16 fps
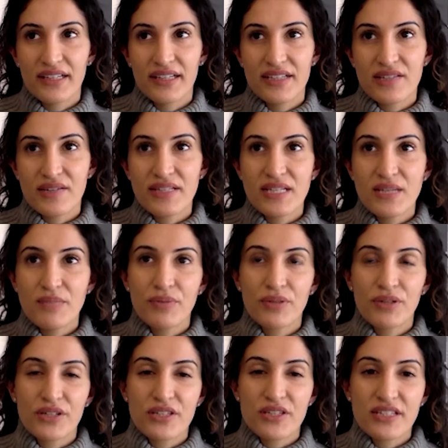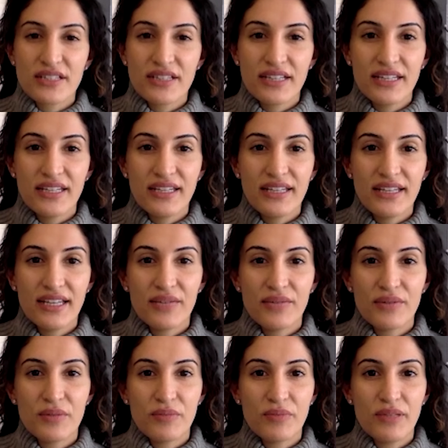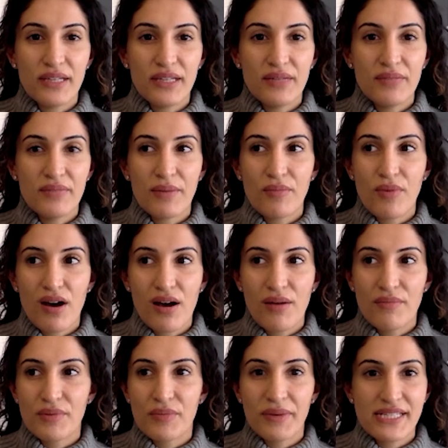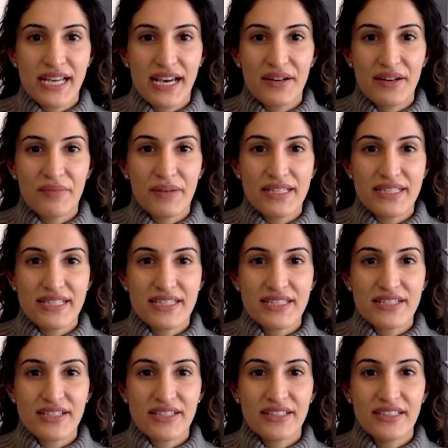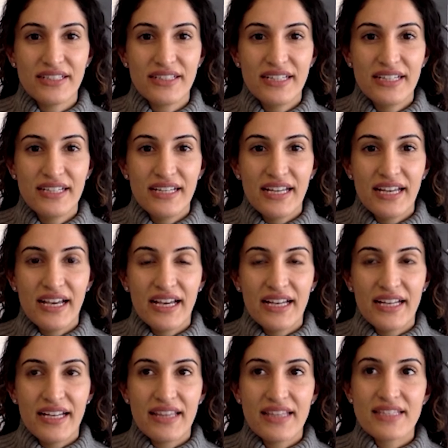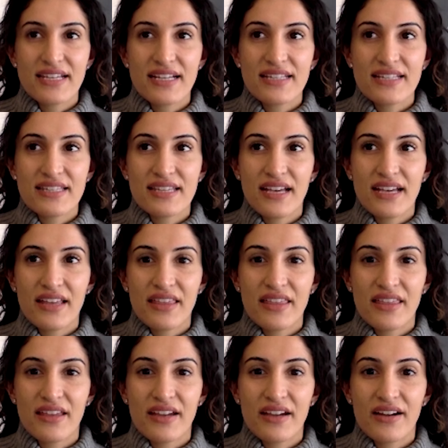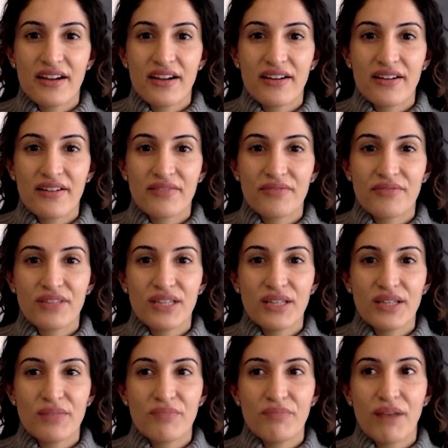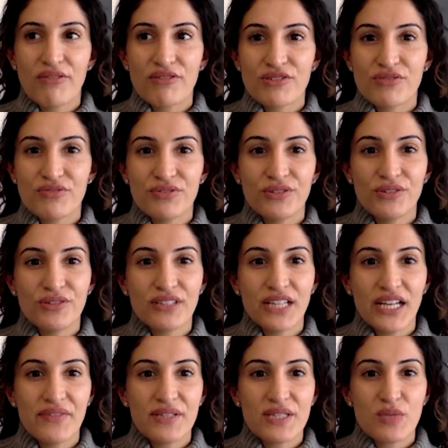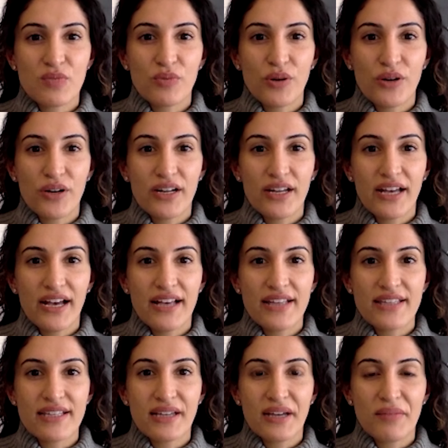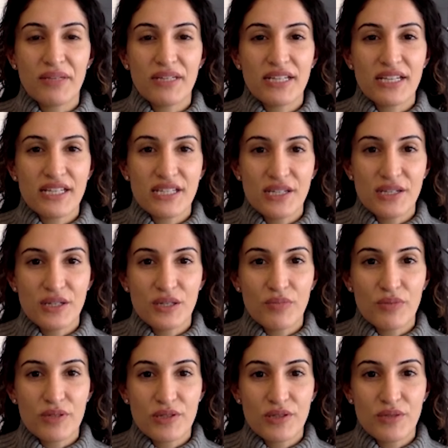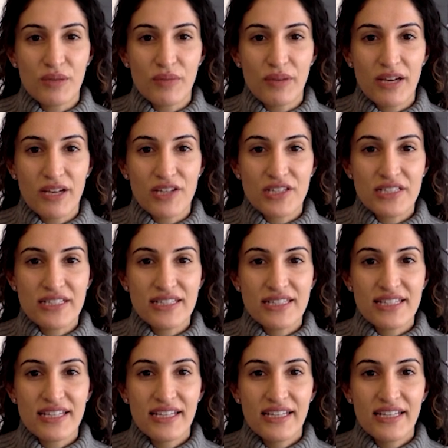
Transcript: So I'd say personally, it would be my mom or my dad or my sister. And in the sense that their really bountiful love and support has allowed me to continue to pursue my passions.